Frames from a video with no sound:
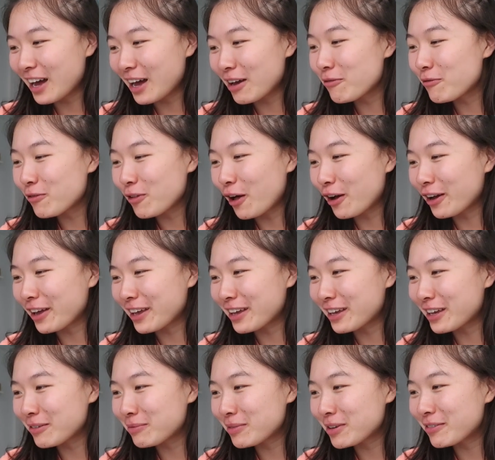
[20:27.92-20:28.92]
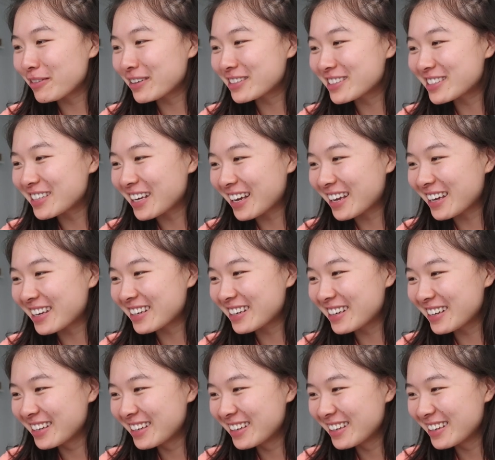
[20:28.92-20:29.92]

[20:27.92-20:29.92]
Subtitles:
I'm vlogging. Give me 1 second.